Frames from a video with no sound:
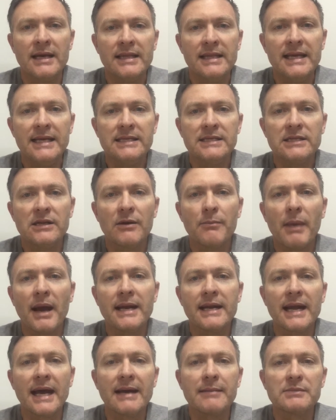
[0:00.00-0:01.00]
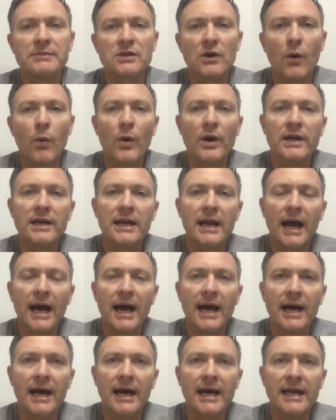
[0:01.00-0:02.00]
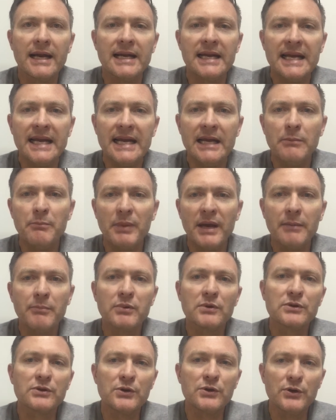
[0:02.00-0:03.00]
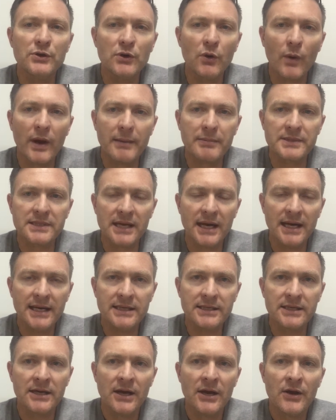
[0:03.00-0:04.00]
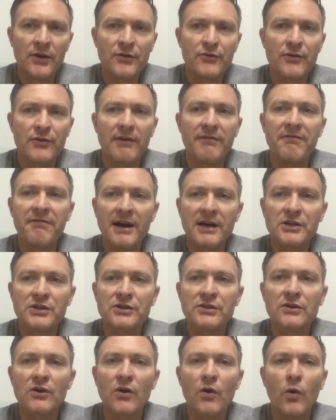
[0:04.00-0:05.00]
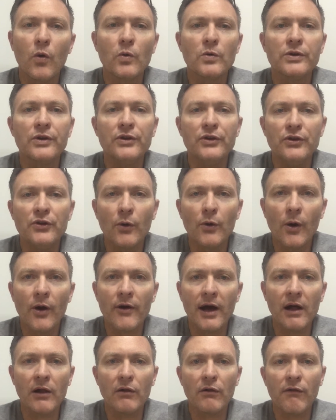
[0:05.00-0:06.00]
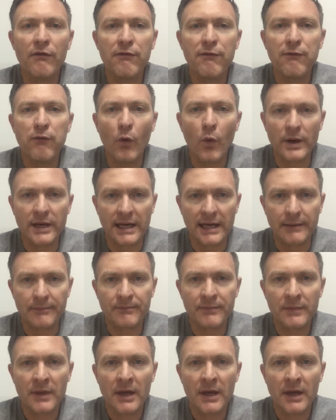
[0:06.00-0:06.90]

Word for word: These domain names are what uh, uh lead people to your website through a function called URL forwarding